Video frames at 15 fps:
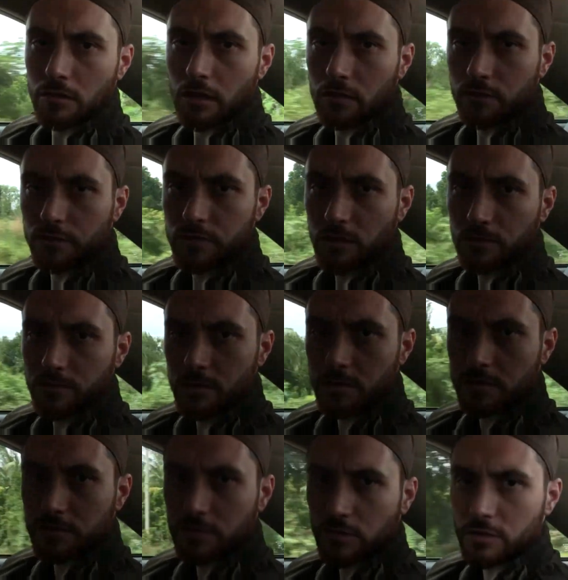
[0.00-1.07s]
kind of
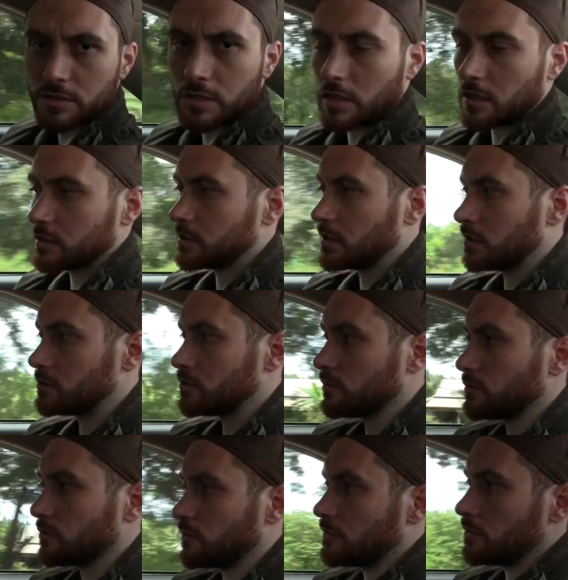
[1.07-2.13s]
substance. It's not. It's not. So
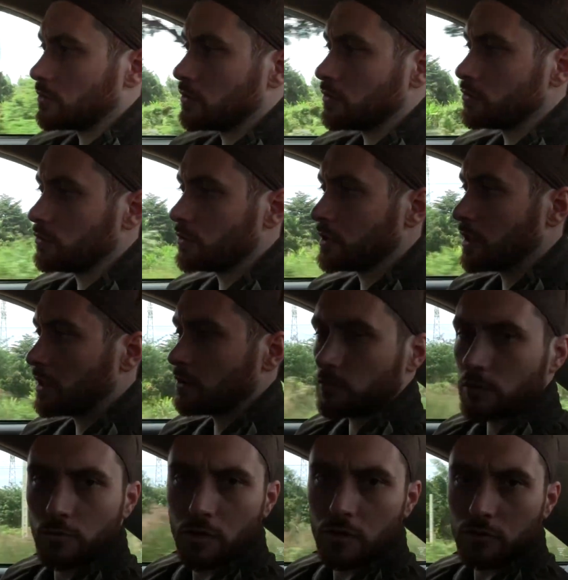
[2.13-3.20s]
you know, you and I, we
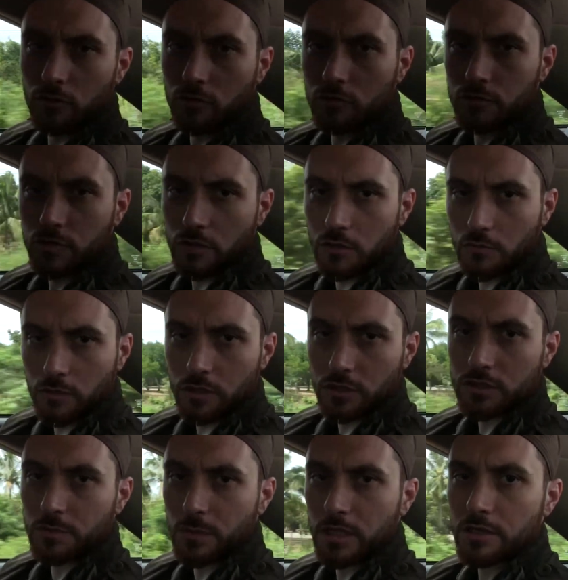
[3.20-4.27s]
want oud so that we can
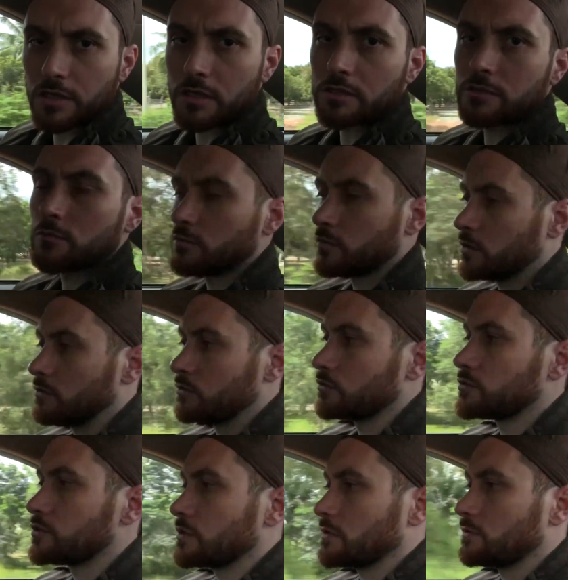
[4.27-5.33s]
smell nice. We want
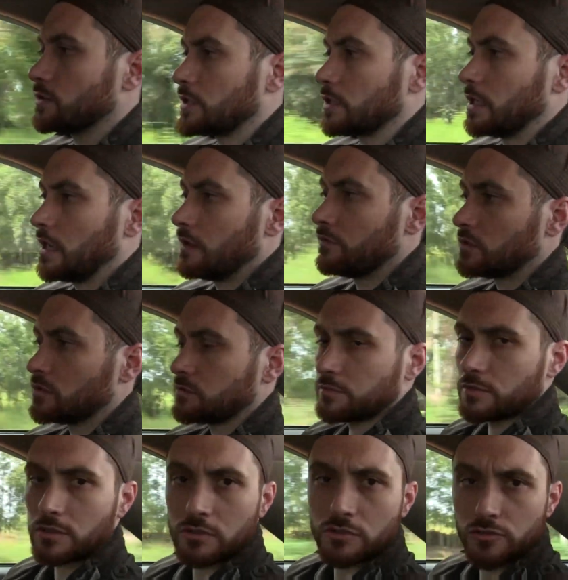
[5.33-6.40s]
oud so that we can have a
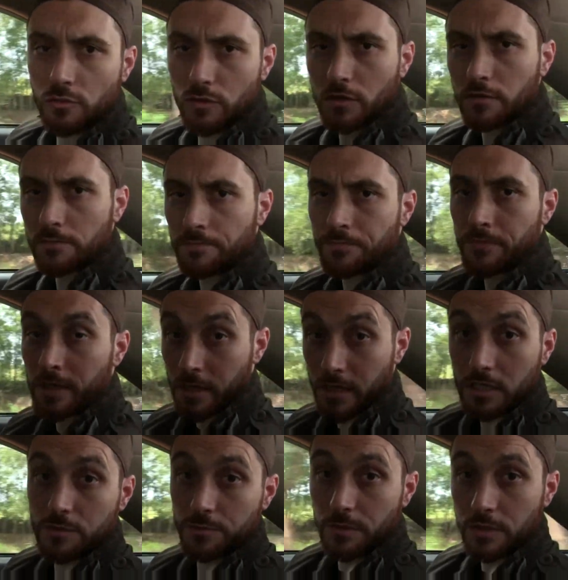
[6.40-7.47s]
spiritual
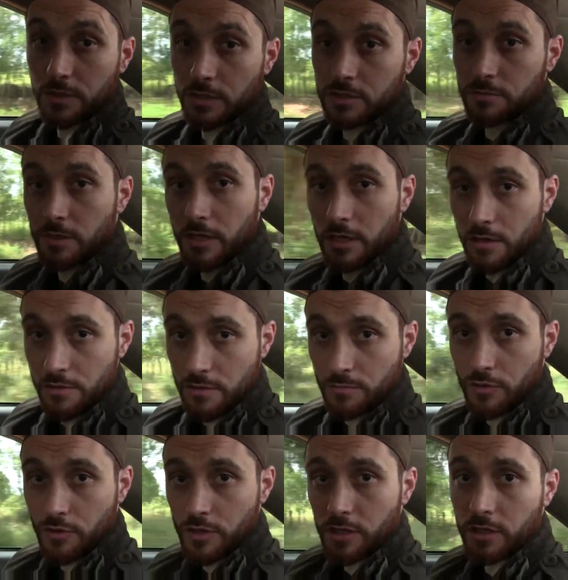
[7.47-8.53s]
experience by either
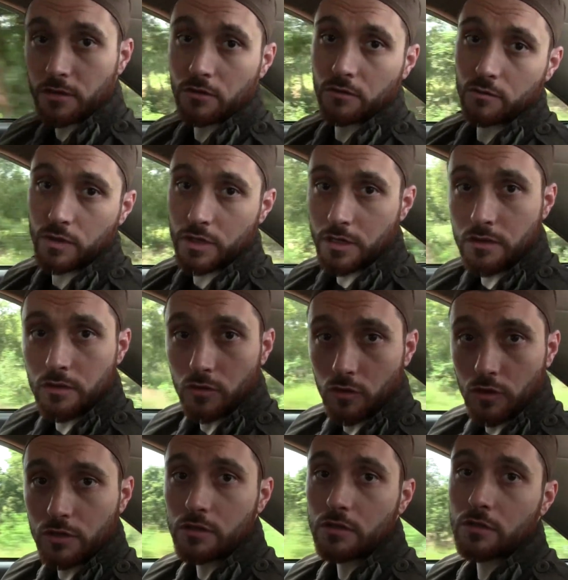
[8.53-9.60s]
burning it or wearing the
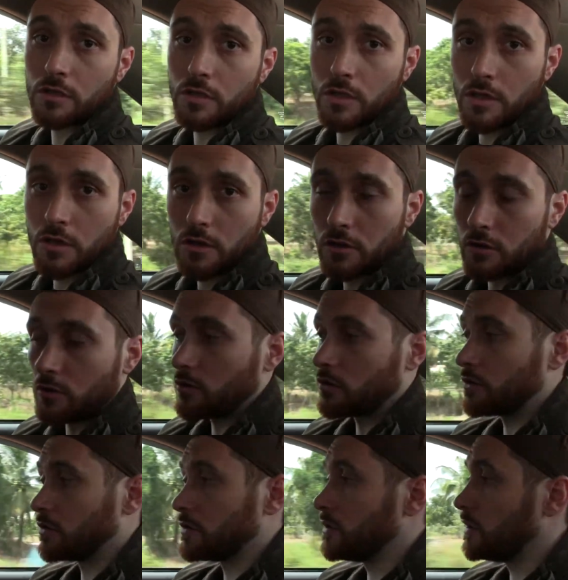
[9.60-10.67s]
oil,
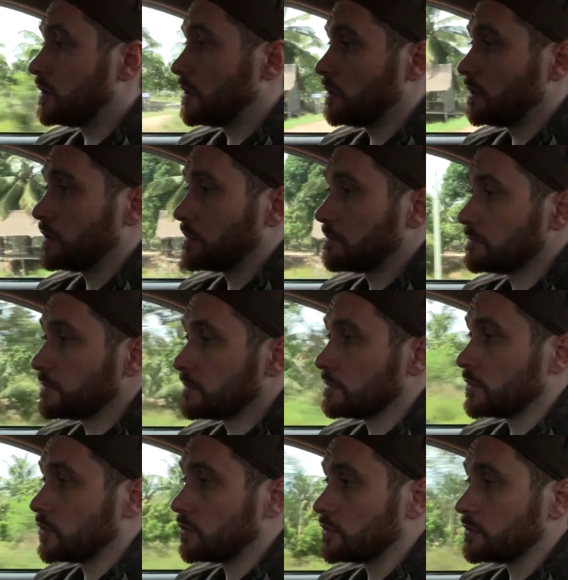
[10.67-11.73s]
or
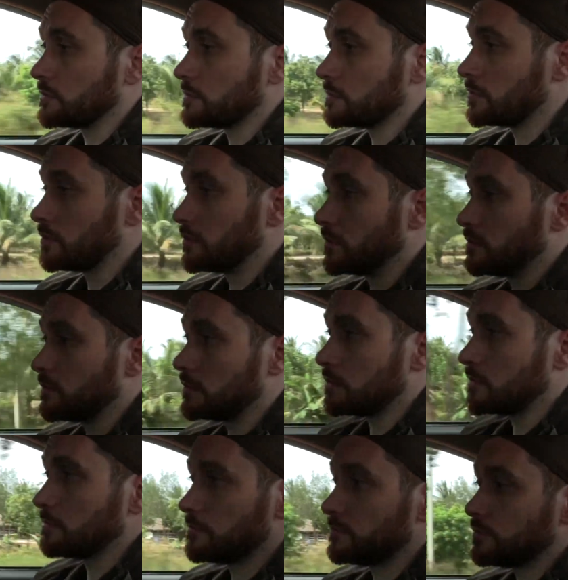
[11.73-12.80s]
uh, or you know, or
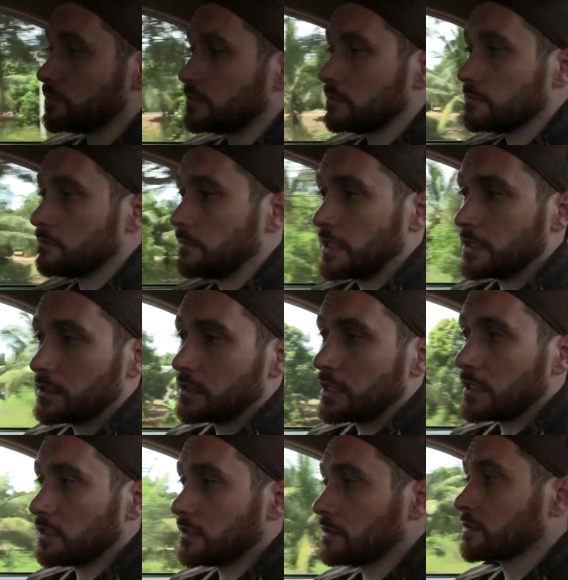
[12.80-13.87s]

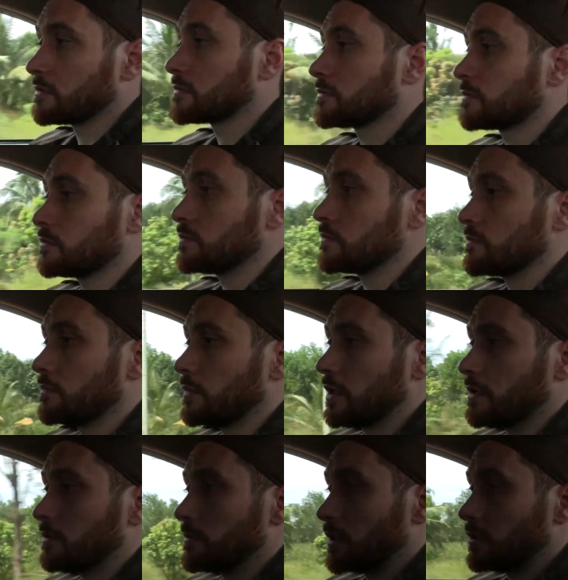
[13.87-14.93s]
meditating by
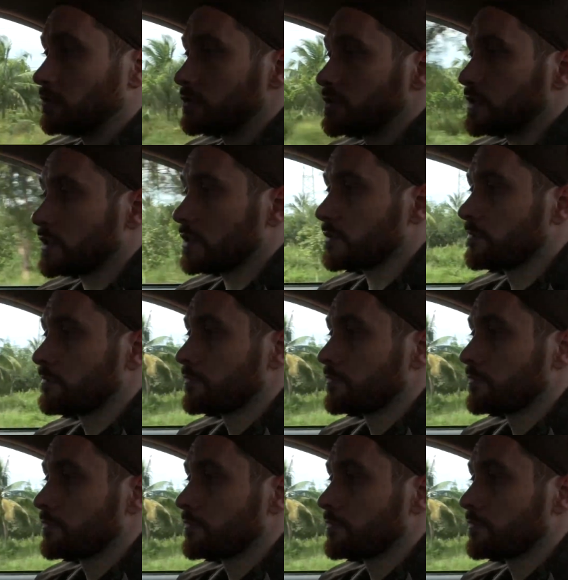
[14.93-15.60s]
by using it,